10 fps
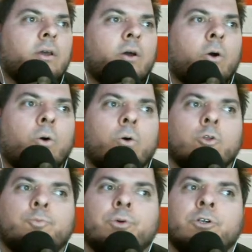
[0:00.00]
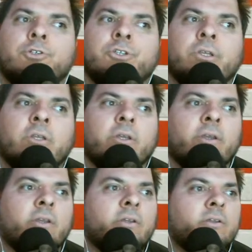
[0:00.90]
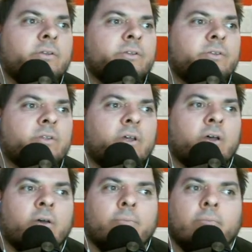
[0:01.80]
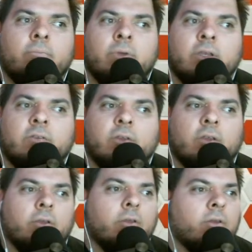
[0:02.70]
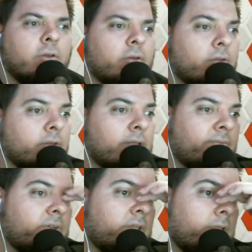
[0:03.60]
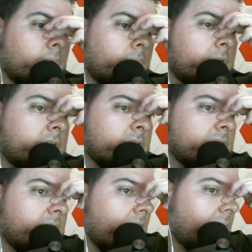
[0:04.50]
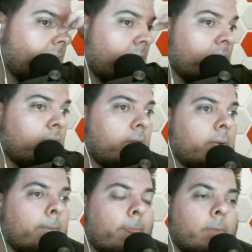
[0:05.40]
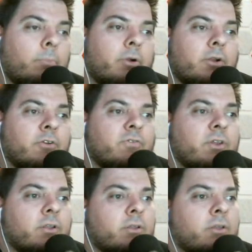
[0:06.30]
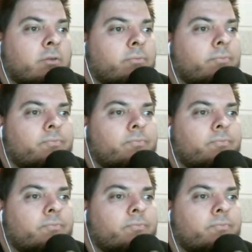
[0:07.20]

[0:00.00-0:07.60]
Hold Person is amazing. Levitate, Misty Step, Prayer of Healing.